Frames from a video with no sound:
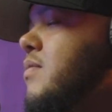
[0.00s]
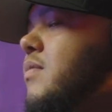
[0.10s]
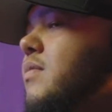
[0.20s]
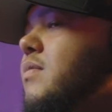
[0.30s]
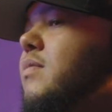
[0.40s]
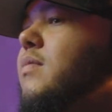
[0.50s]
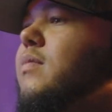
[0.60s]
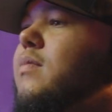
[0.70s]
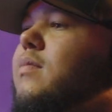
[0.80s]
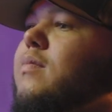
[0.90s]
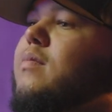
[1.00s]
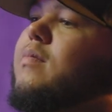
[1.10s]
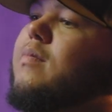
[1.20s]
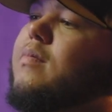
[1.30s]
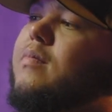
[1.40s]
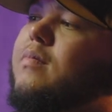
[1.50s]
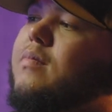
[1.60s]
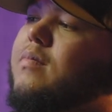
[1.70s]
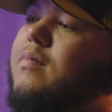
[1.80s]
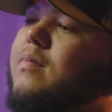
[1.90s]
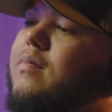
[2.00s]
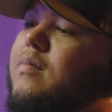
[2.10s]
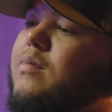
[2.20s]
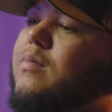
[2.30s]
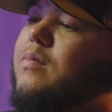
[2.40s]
[no speech]